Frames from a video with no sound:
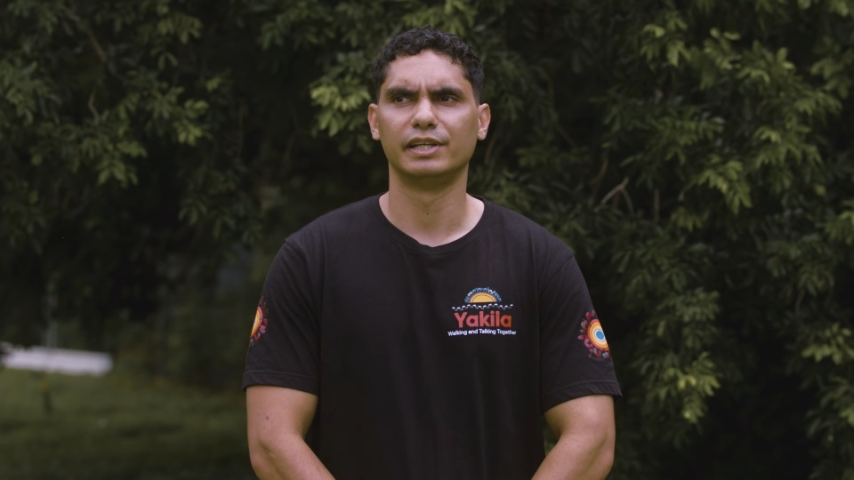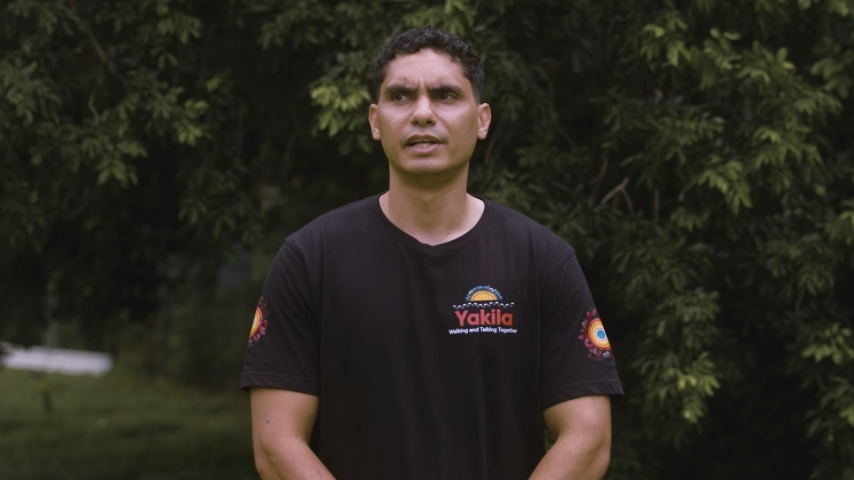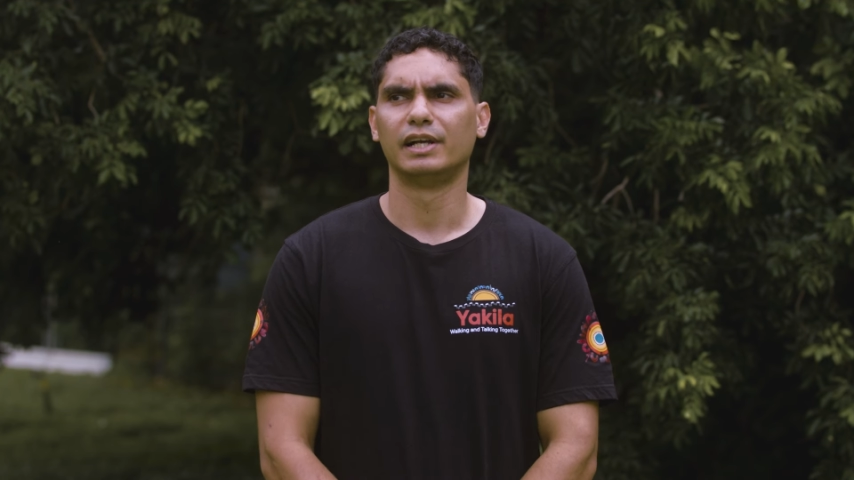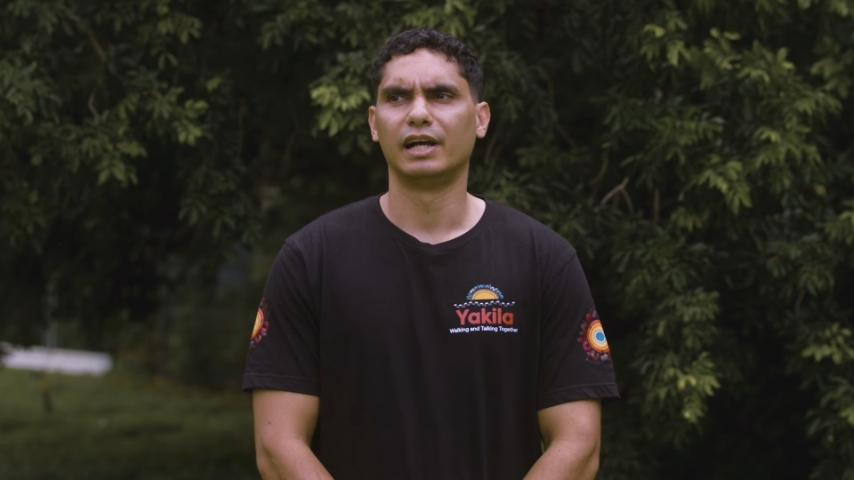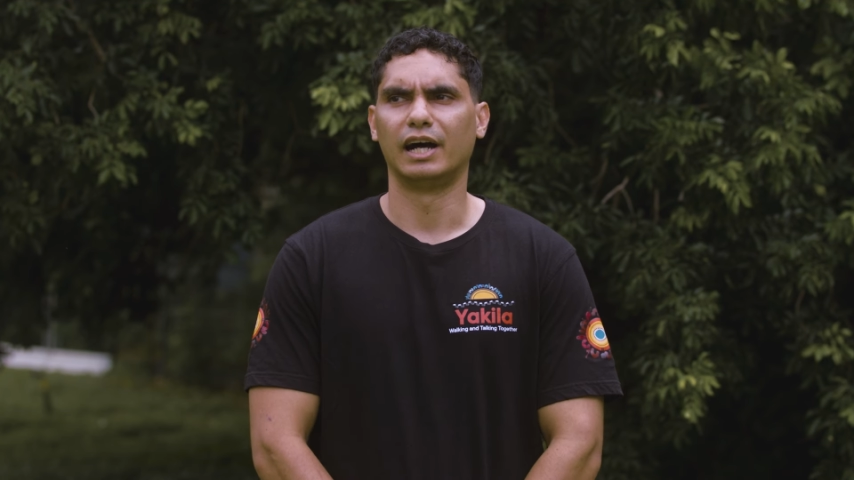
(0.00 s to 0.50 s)

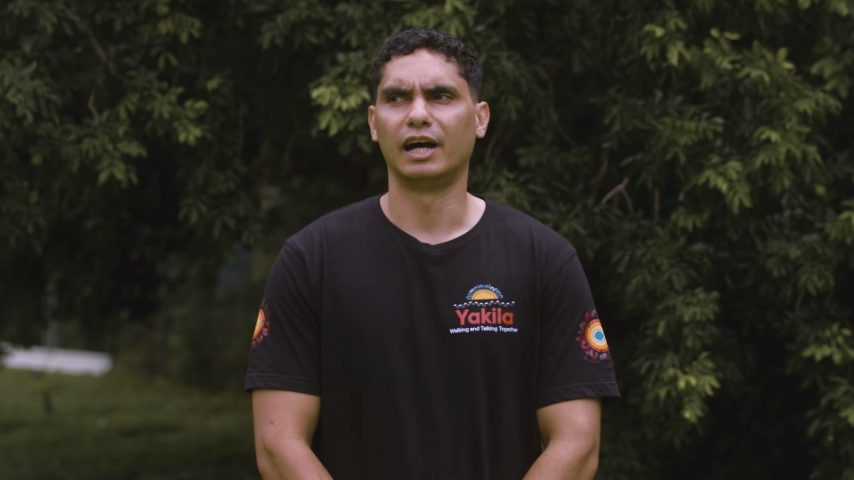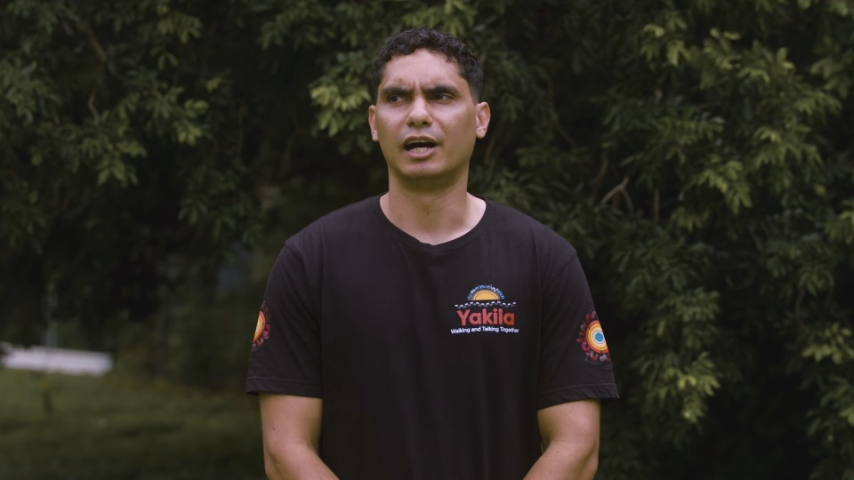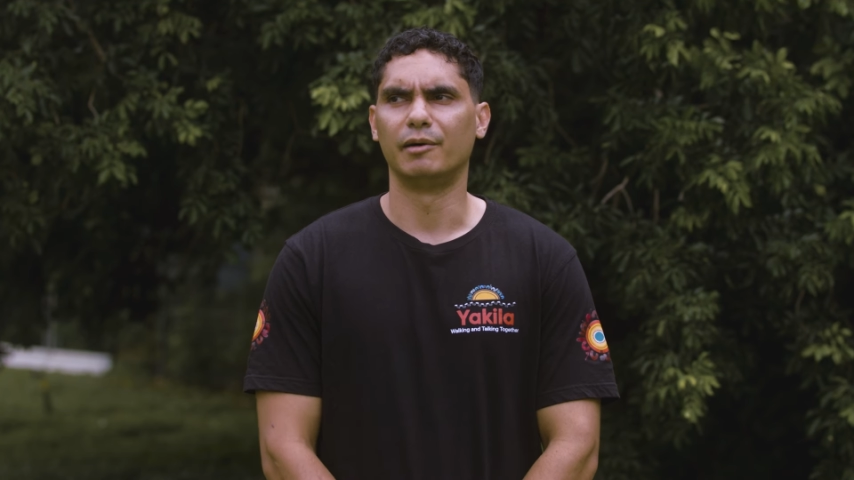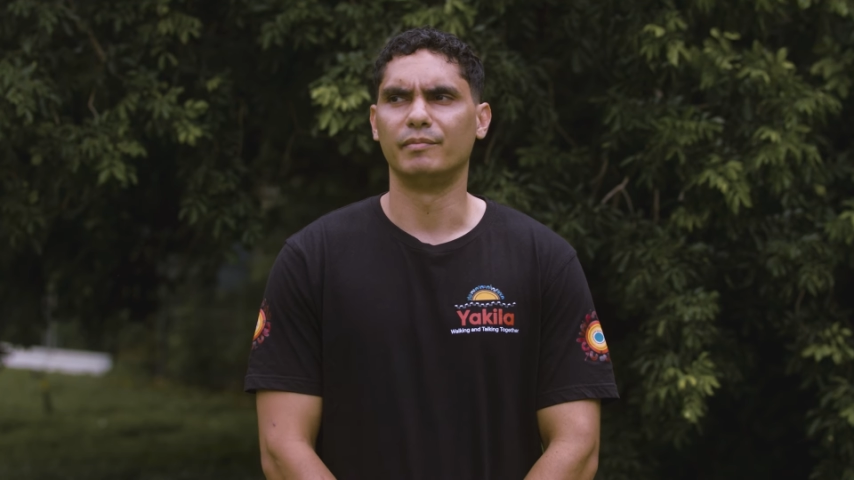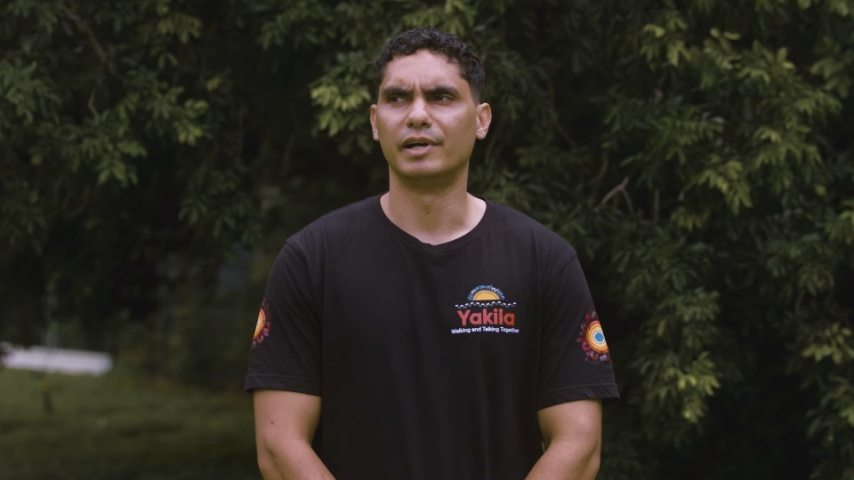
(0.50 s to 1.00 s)

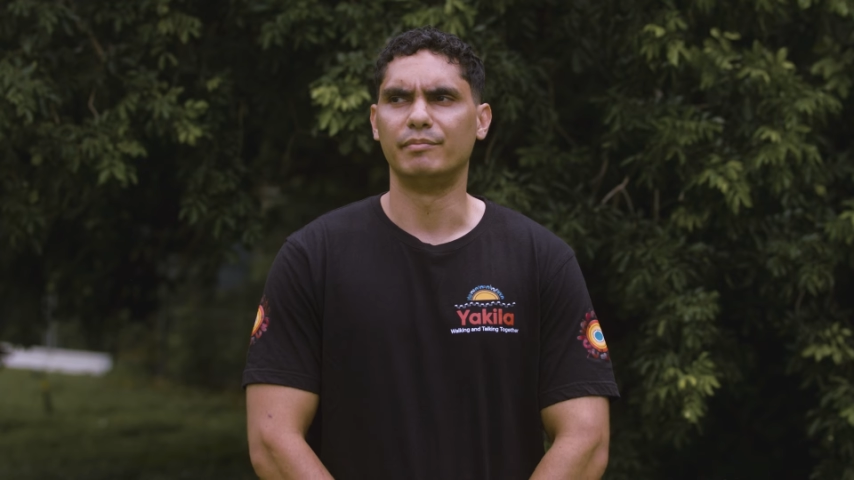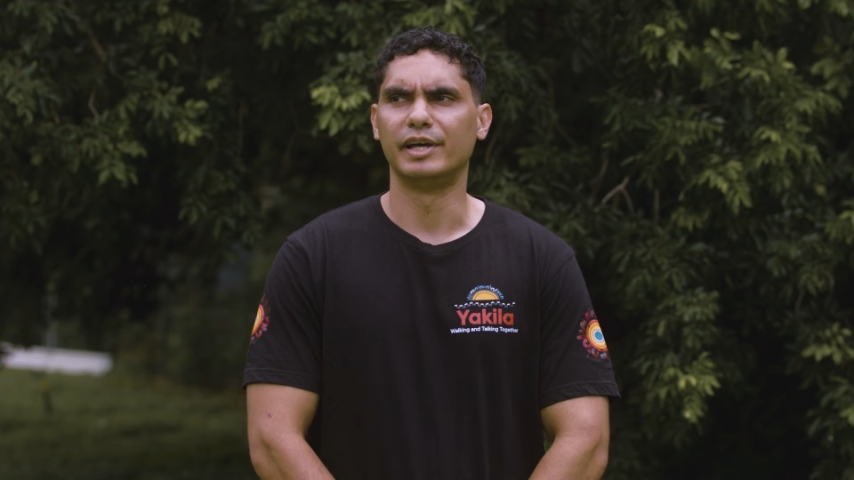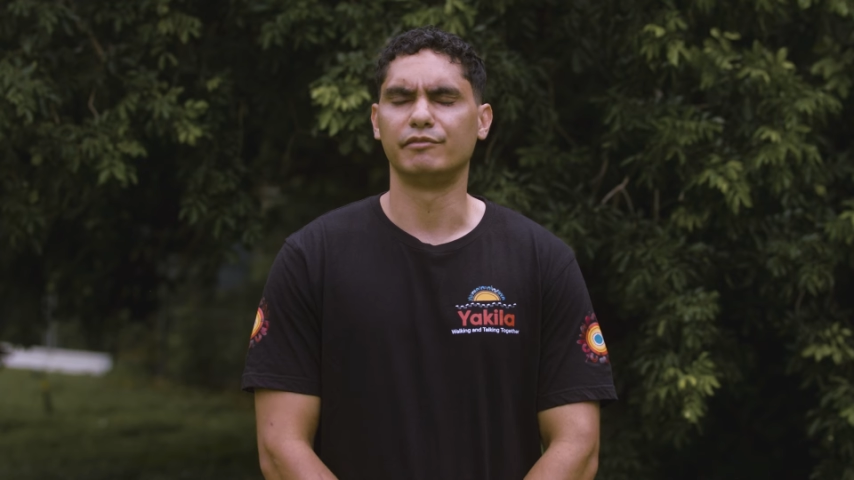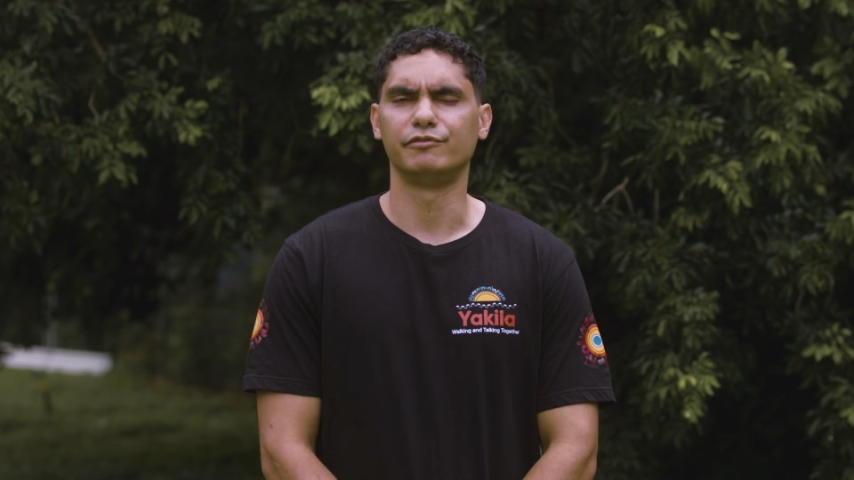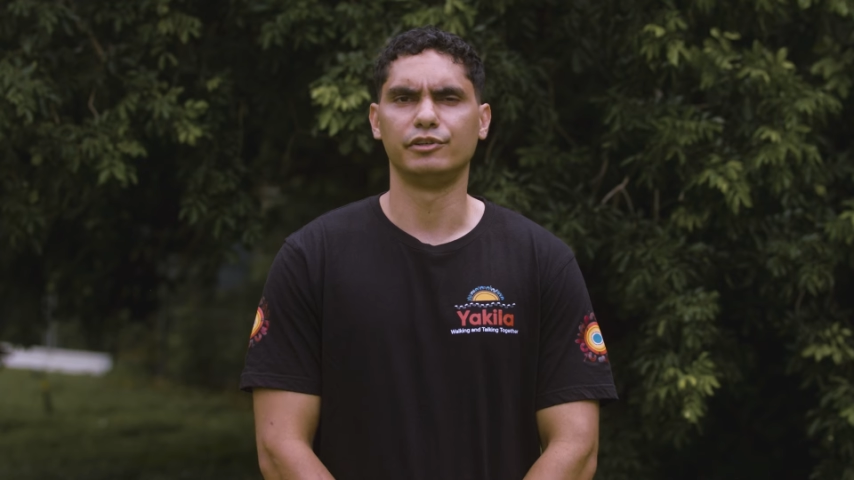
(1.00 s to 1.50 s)
a
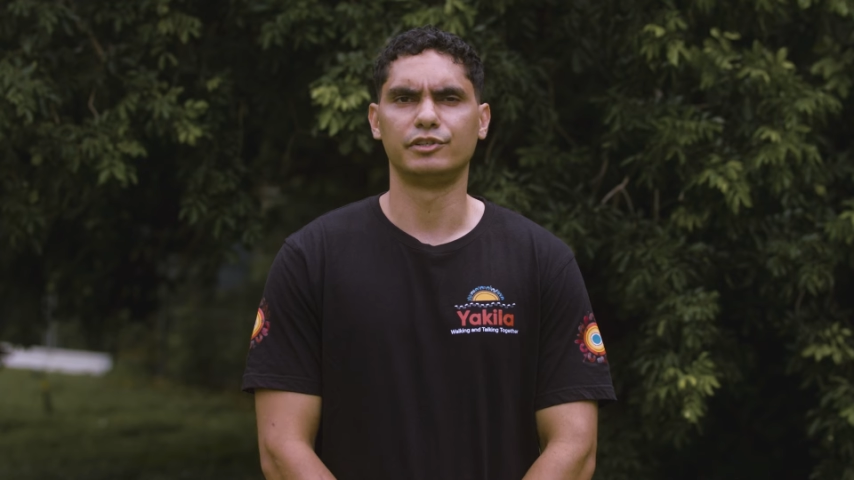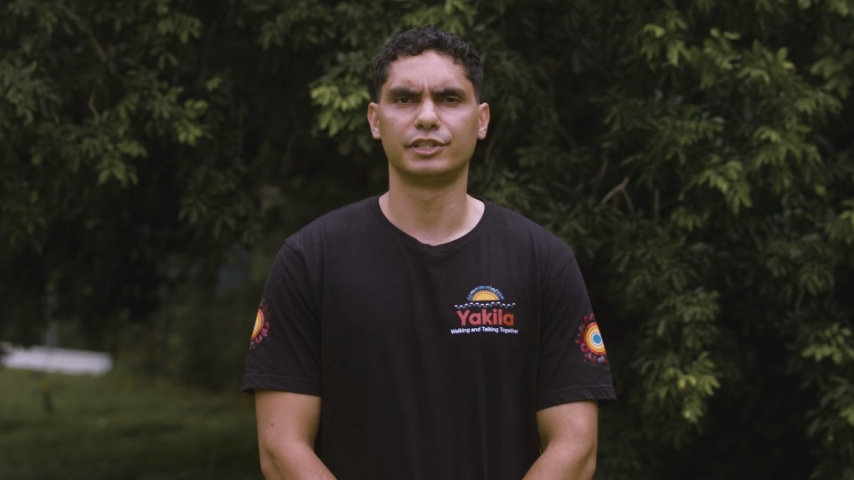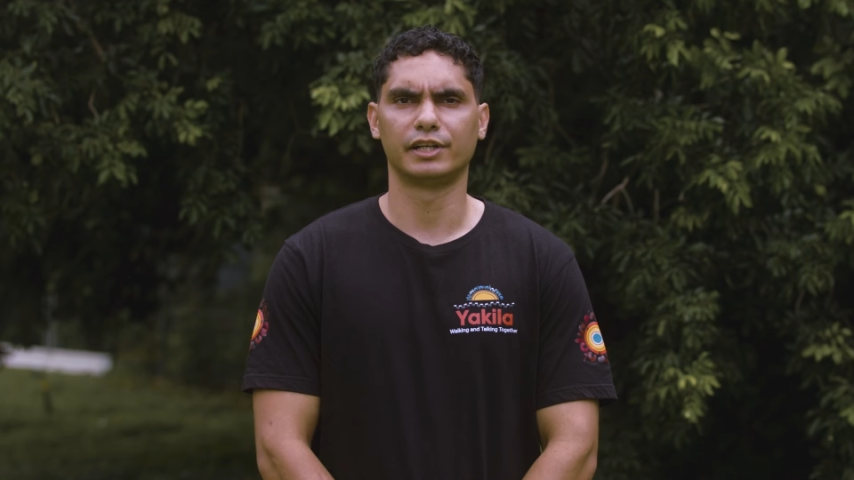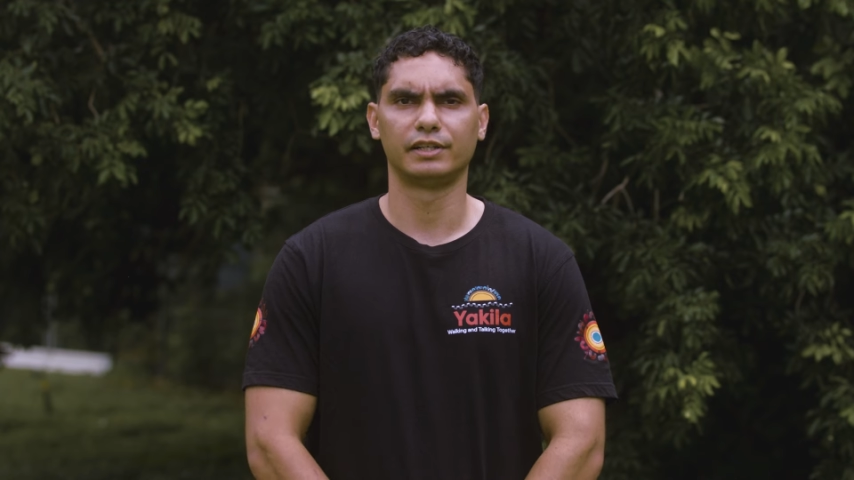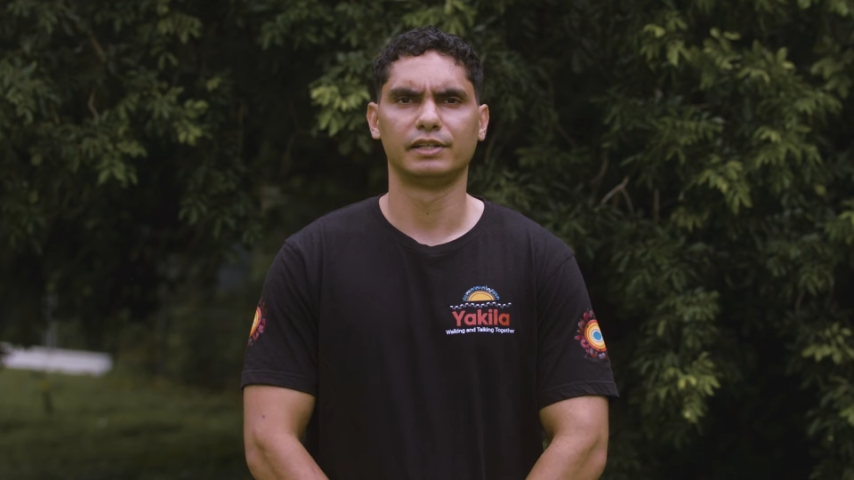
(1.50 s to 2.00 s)
better
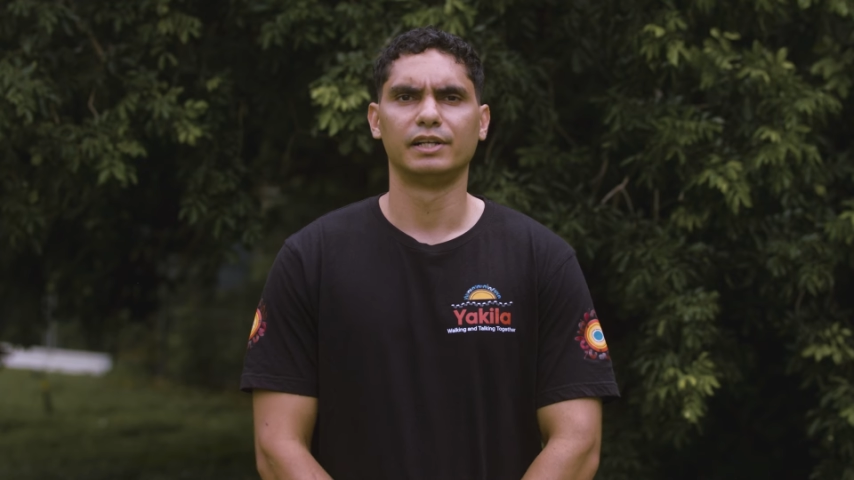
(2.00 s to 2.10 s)
future